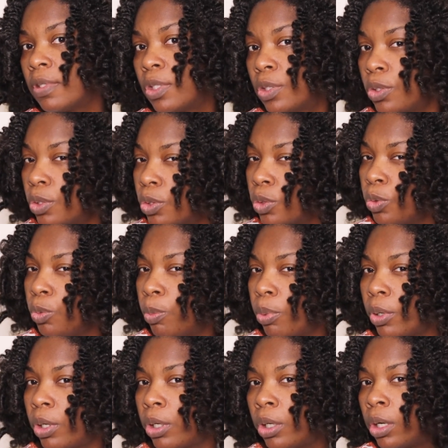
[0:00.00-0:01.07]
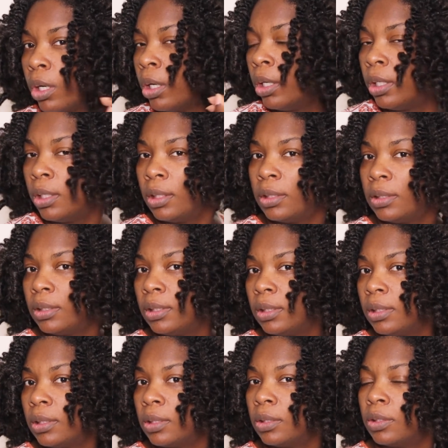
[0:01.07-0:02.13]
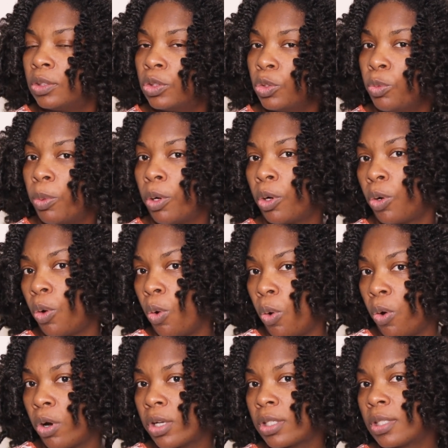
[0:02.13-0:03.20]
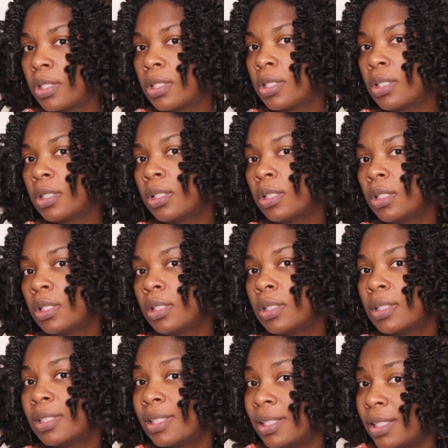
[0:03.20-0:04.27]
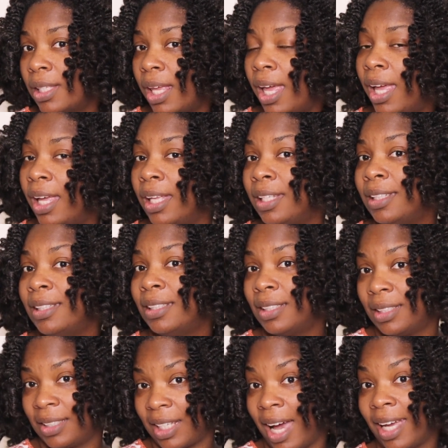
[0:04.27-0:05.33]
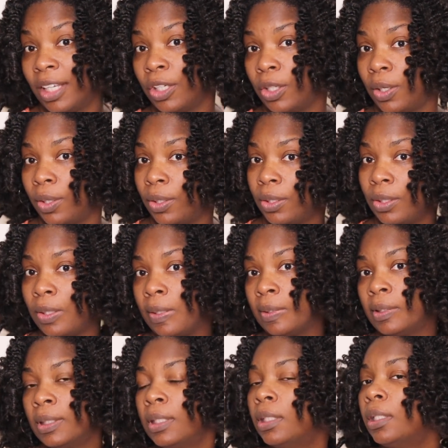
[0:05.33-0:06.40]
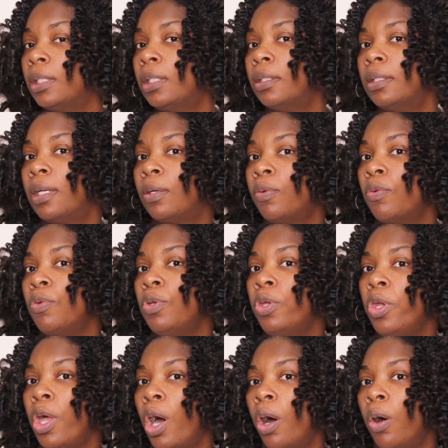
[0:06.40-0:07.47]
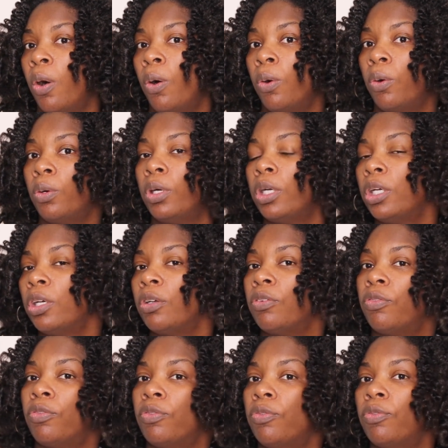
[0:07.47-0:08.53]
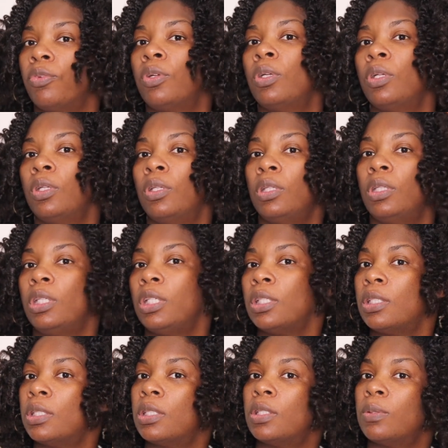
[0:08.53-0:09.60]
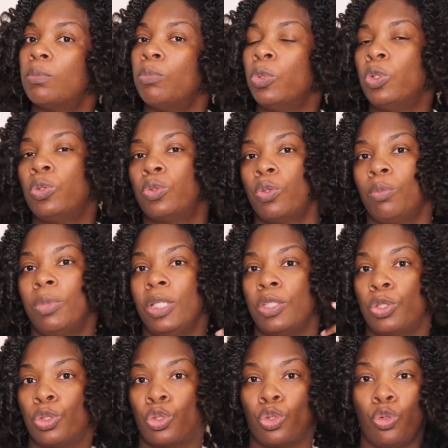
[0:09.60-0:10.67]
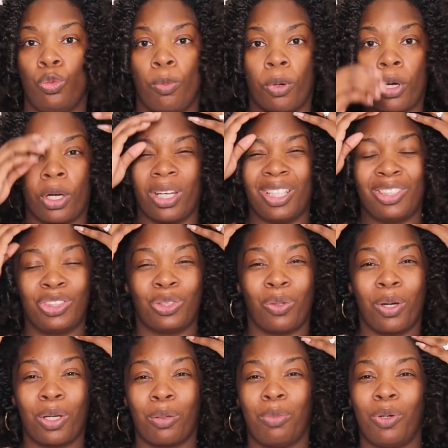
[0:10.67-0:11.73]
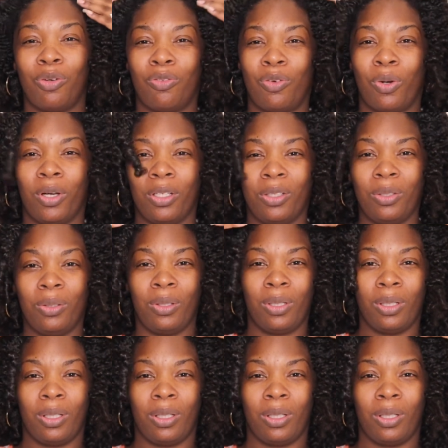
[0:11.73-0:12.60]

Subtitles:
super coarse and tight curls. I don't know if this mousse would be super enjoyable for you,